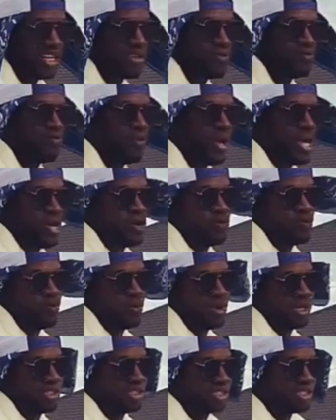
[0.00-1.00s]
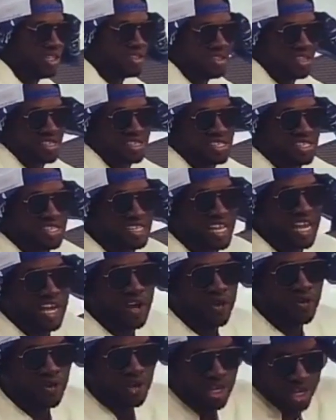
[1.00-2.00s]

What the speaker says: What's up, guys? I'm back, and today we